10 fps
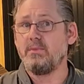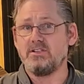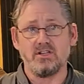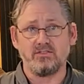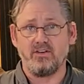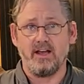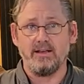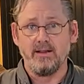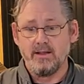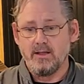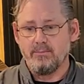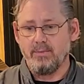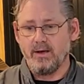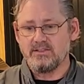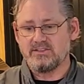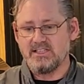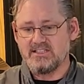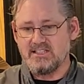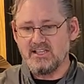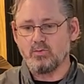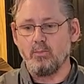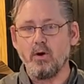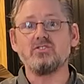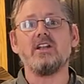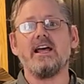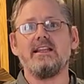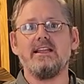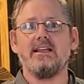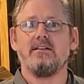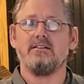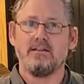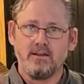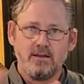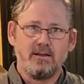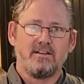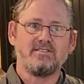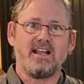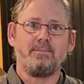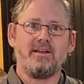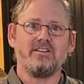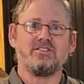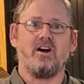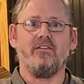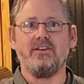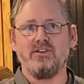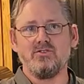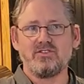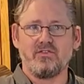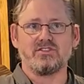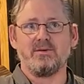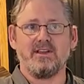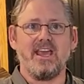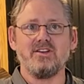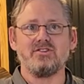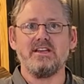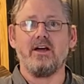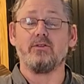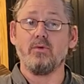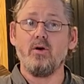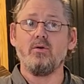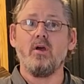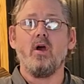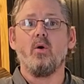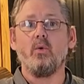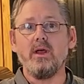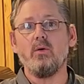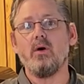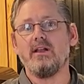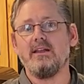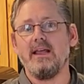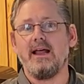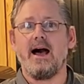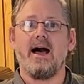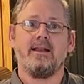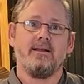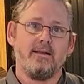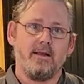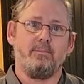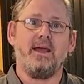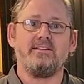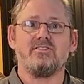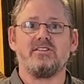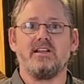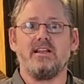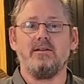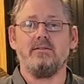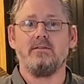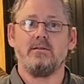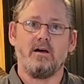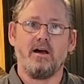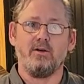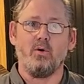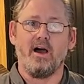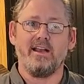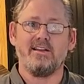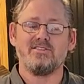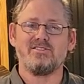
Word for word: all be just fine. But since this will most likely get set up on the shelf and used for some occasion down the road, we don't want it to get hot and paint the ceiling in honey wine.